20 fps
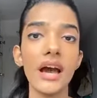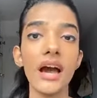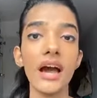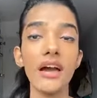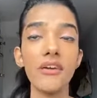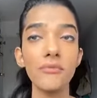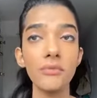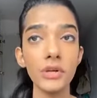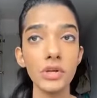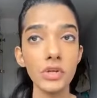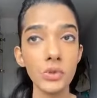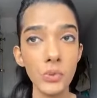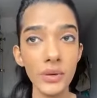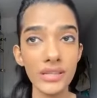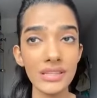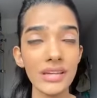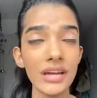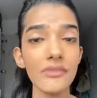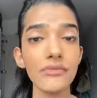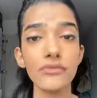I have been doing
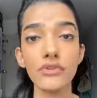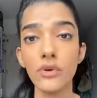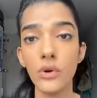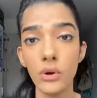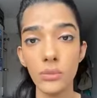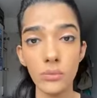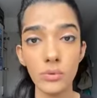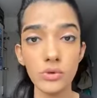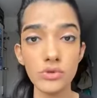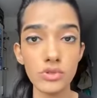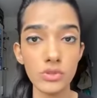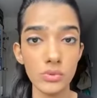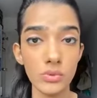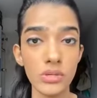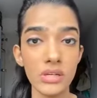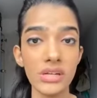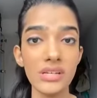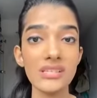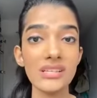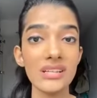that for almost 2
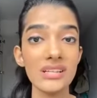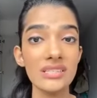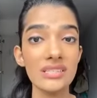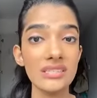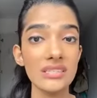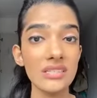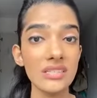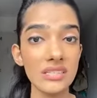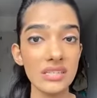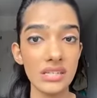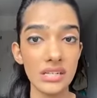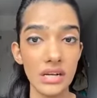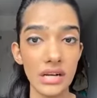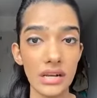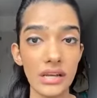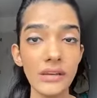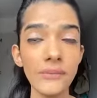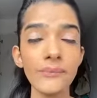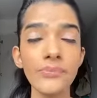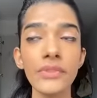years
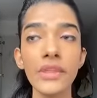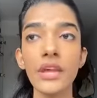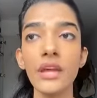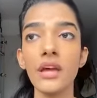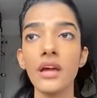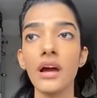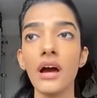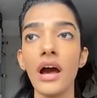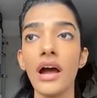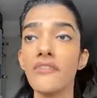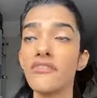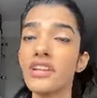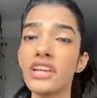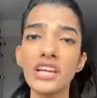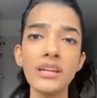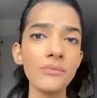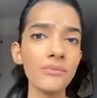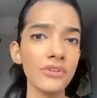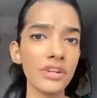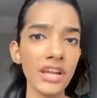consistently. I've
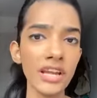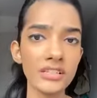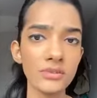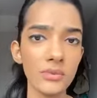taken breaks